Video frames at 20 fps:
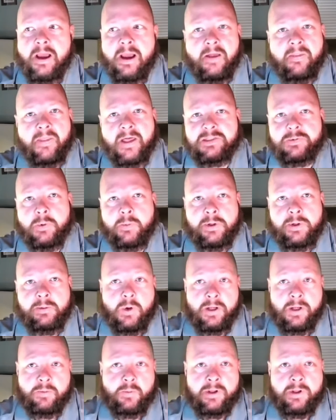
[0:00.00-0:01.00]
And that's what we
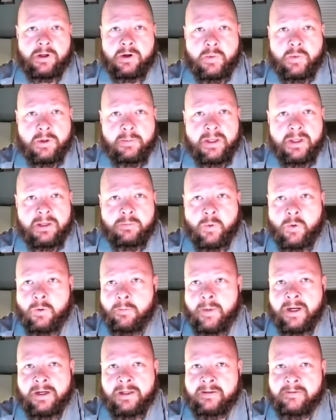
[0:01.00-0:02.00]
want. We all want to make more
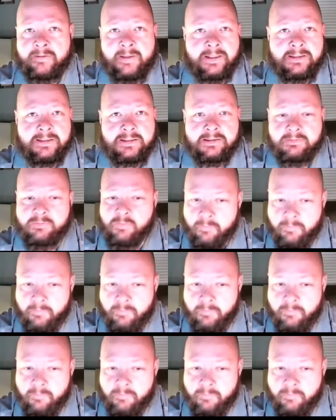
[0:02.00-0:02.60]
money. And that's,